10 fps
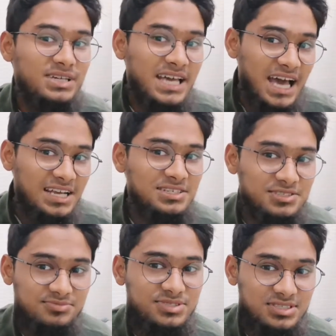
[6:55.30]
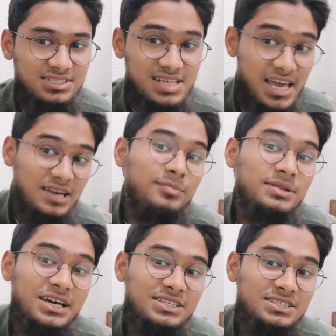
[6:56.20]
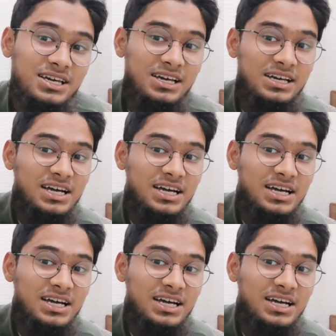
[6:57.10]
mechanisms take place